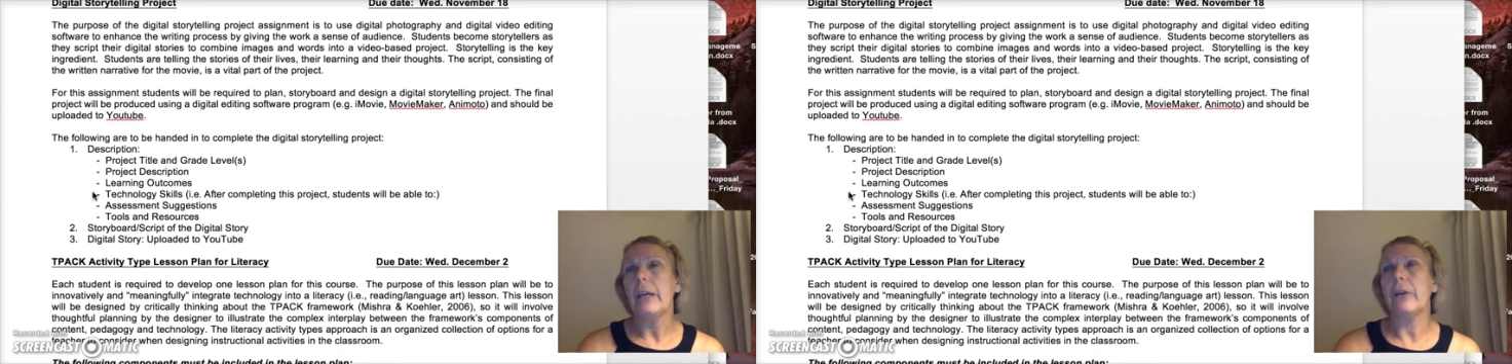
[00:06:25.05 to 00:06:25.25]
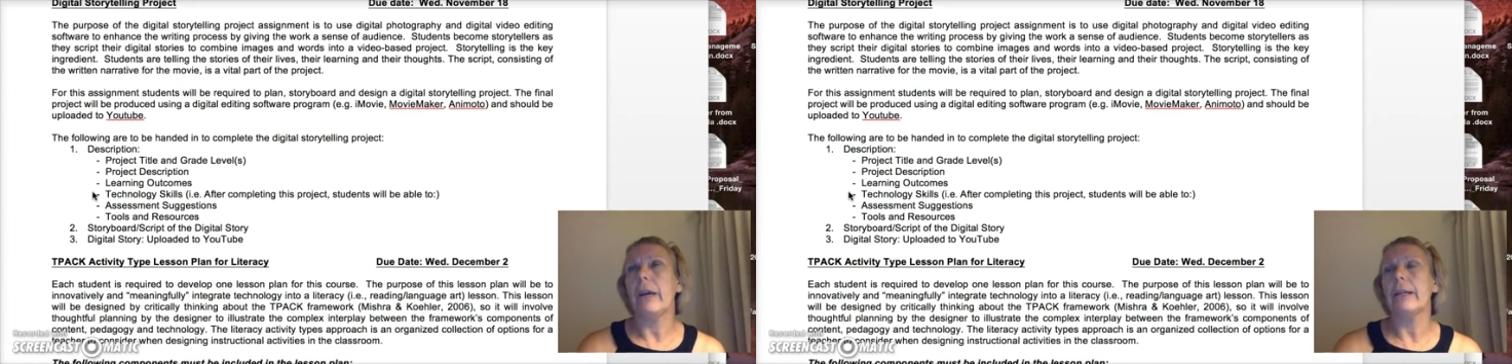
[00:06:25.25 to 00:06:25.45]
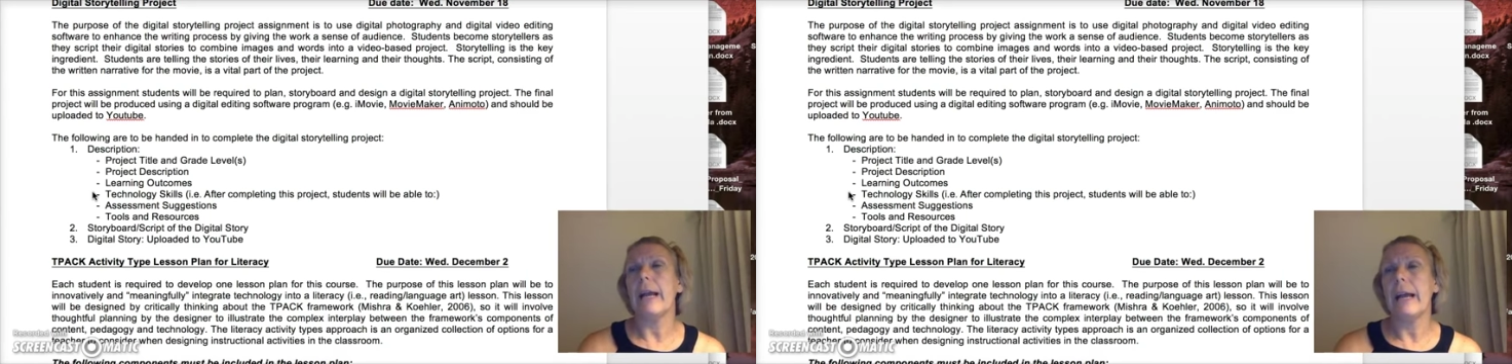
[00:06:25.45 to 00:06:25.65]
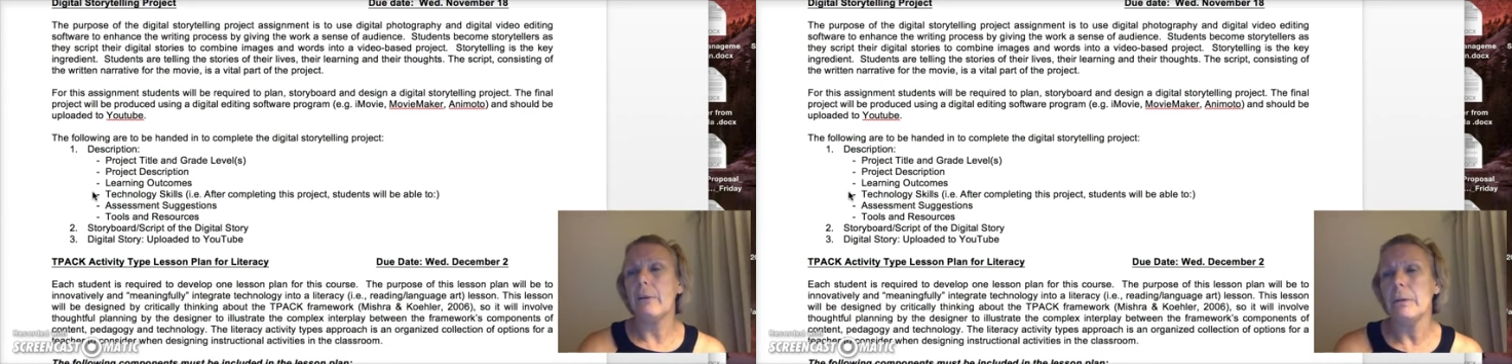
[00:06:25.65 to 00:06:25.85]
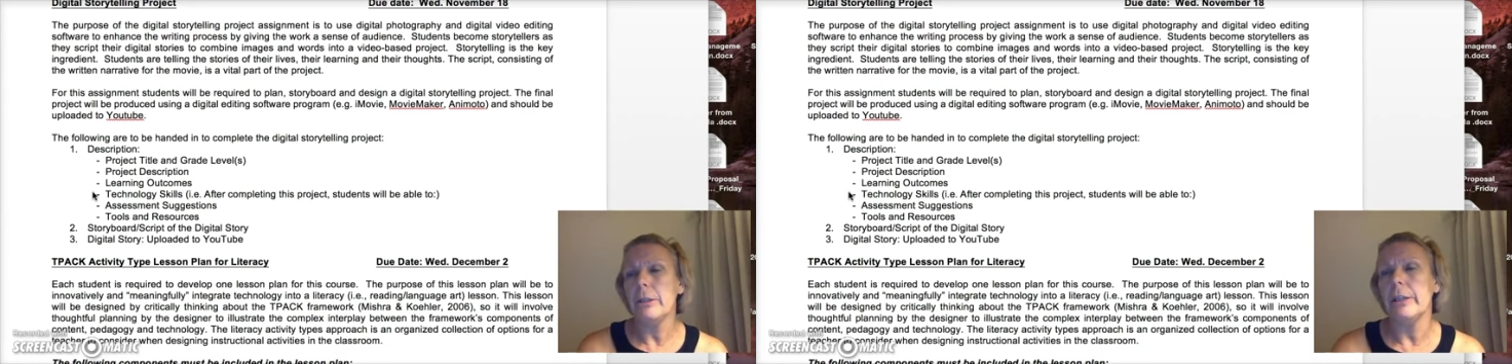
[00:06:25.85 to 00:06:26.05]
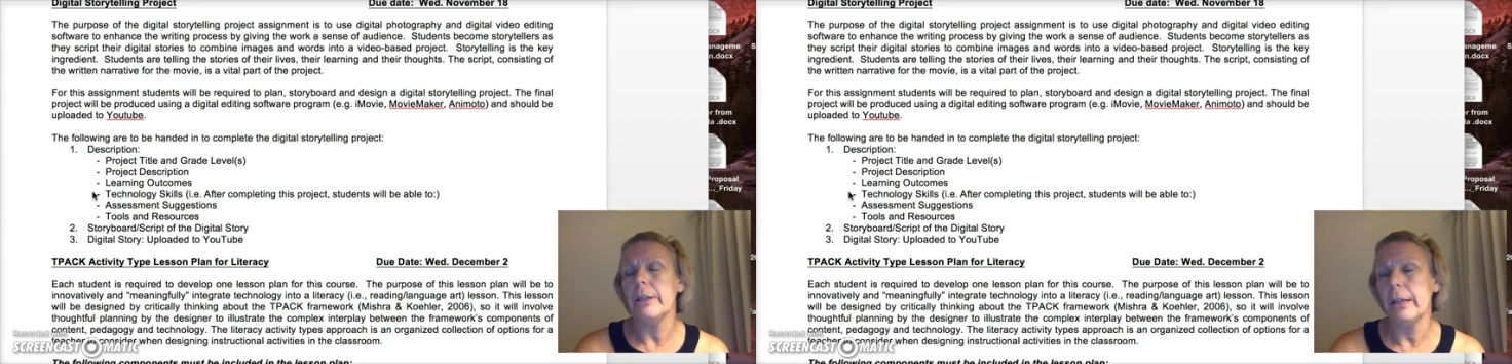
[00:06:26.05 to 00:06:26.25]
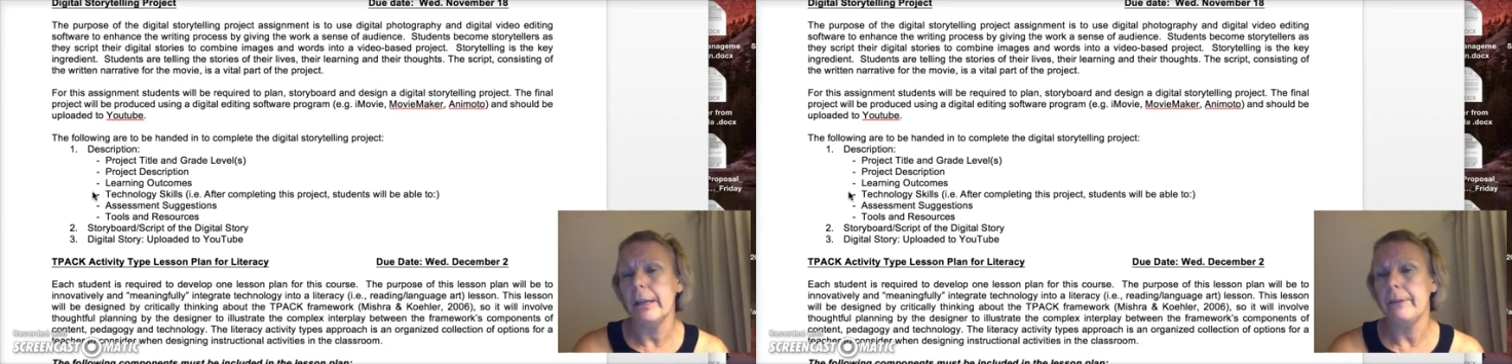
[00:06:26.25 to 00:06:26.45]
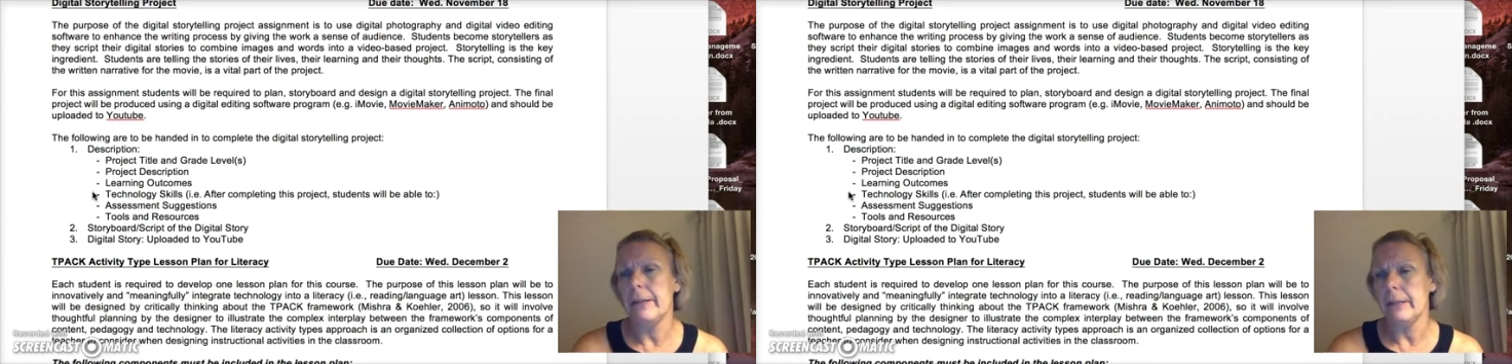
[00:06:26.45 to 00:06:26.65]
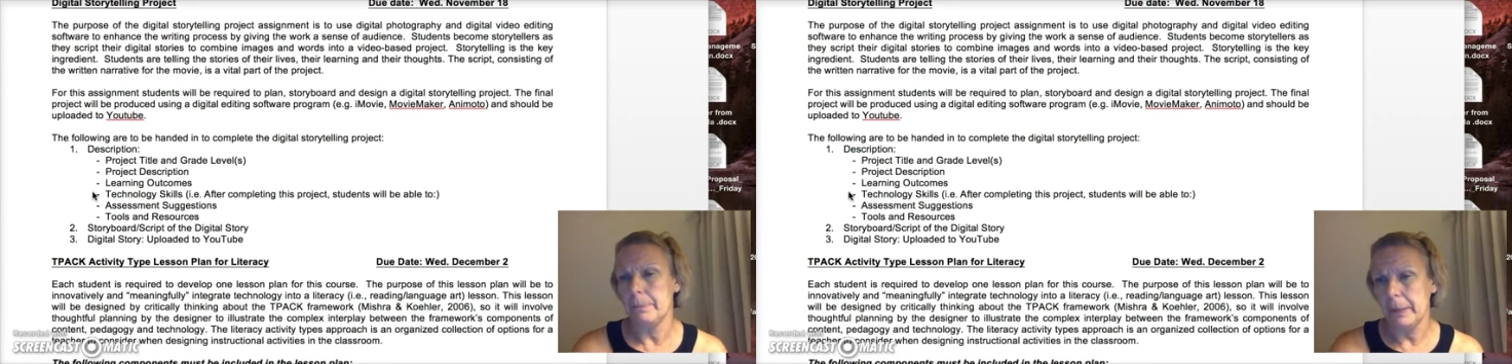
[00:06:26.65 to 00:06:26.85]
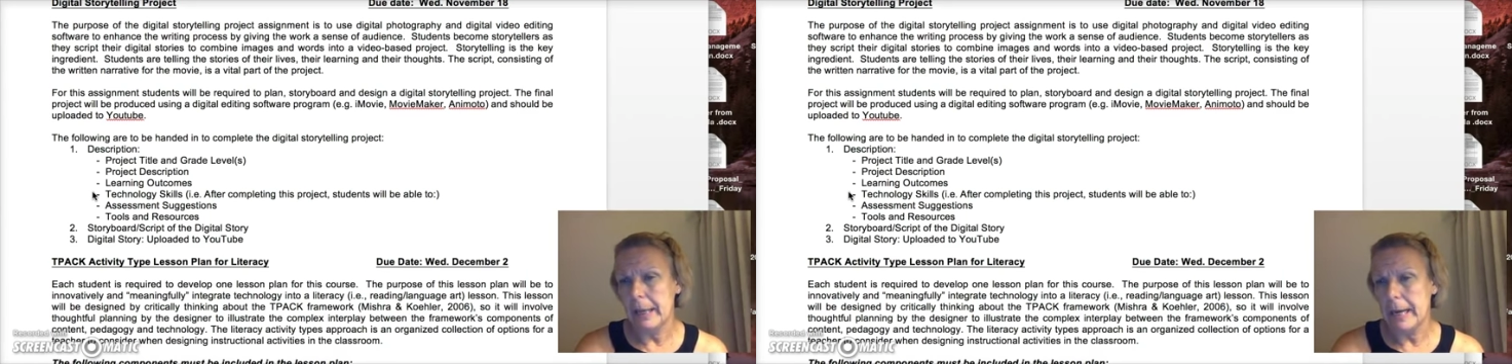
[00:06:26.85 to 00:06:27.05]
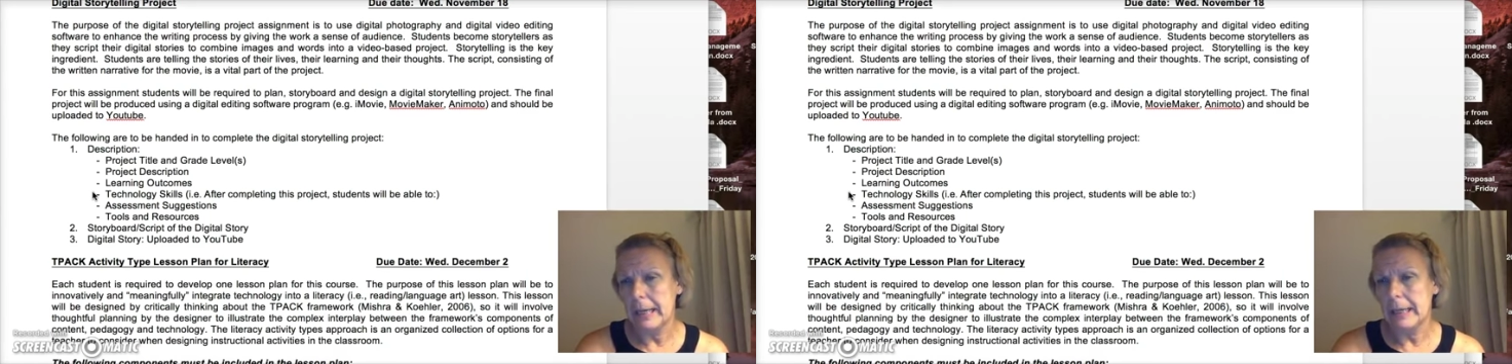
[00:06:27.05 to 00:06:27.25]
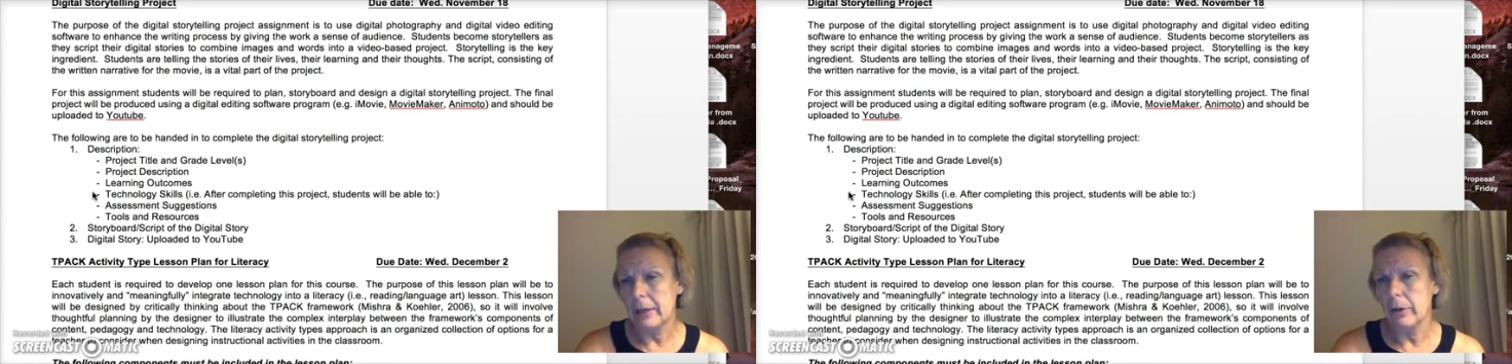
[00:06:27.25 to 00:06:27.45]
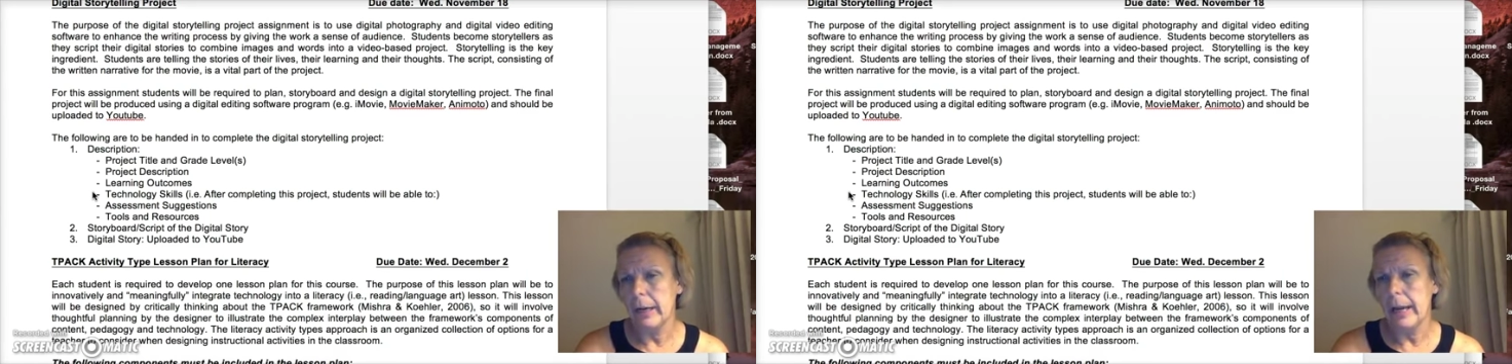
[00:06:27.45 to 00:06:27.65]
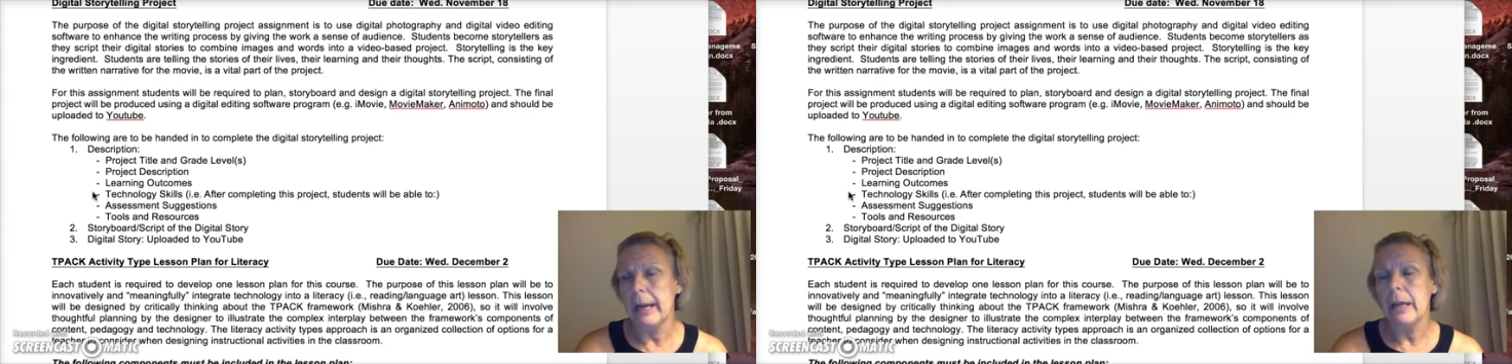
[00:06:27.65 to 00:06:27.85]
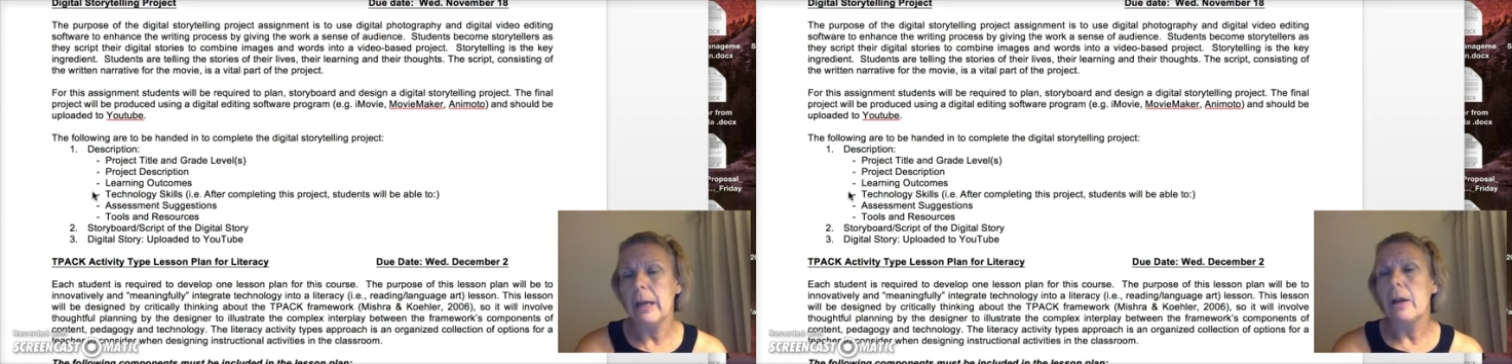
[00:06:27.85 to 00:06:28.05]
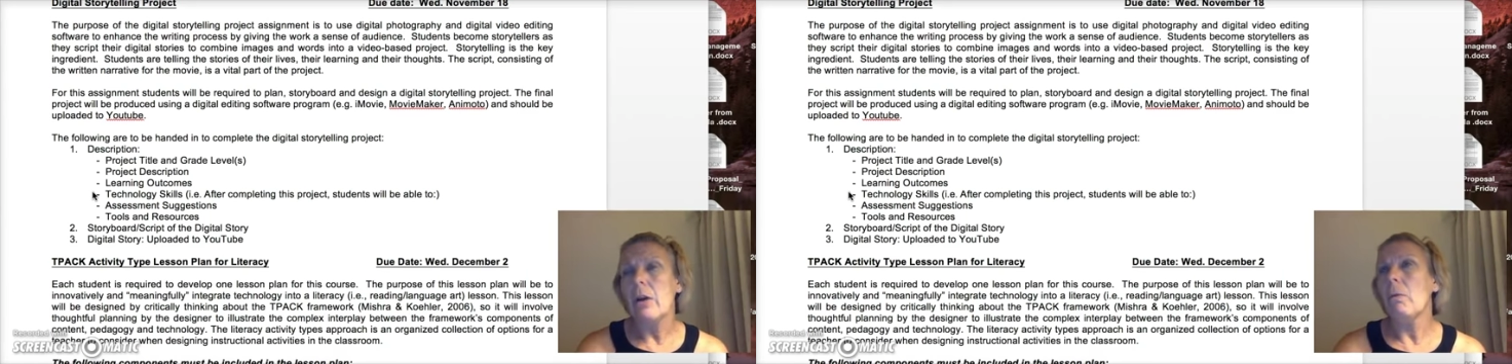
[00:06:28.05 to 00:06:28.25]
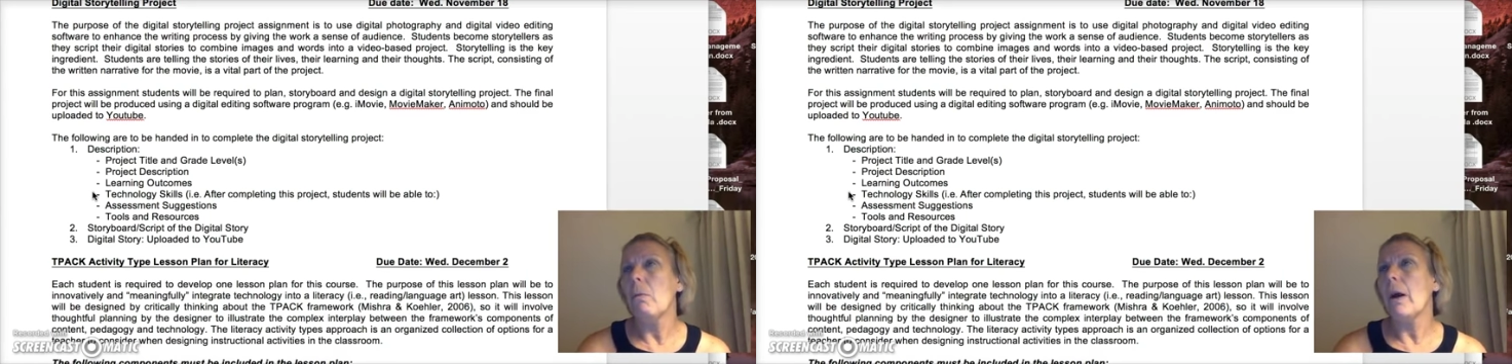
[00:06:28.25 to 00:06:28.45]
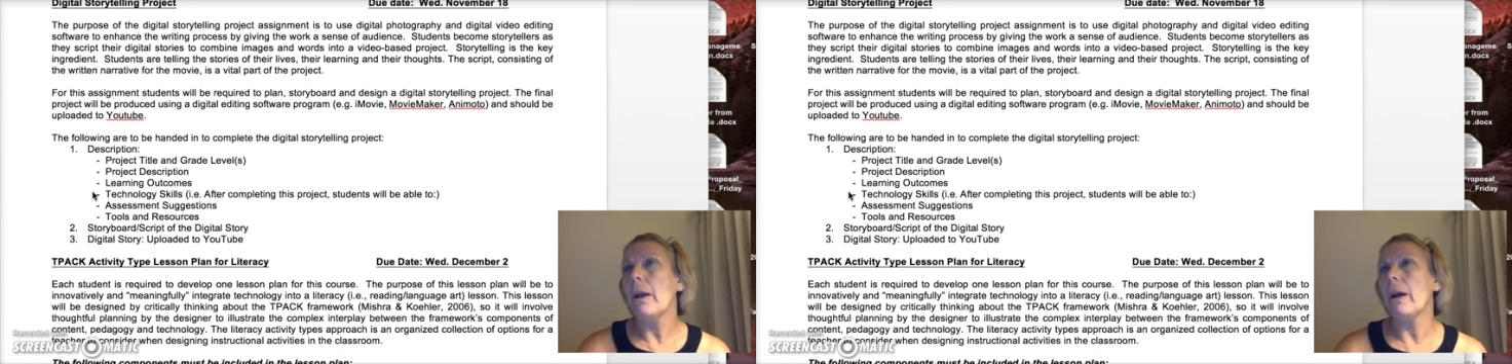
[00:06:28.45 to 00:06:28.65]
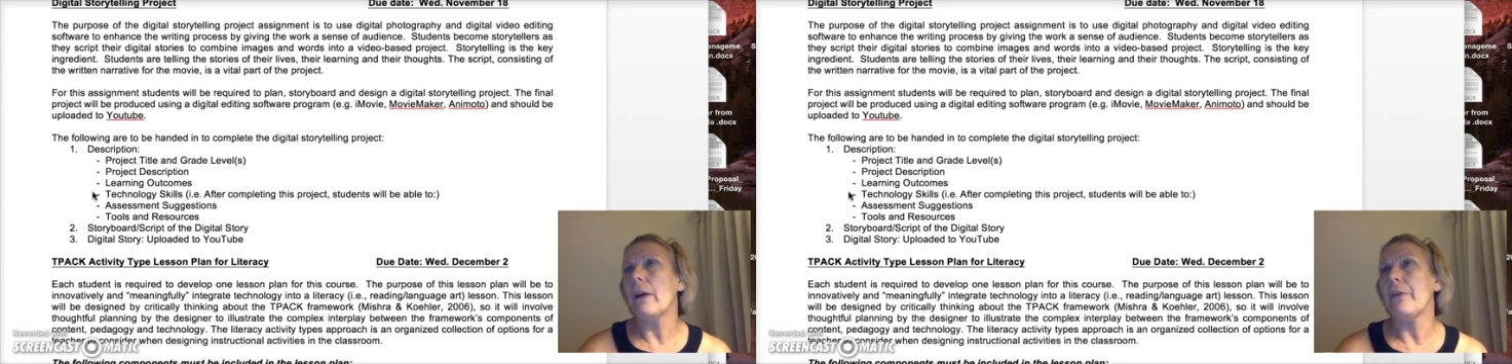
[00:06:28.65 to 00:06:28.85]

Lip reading: You guys, I don't want you to leave this blank. Okay, what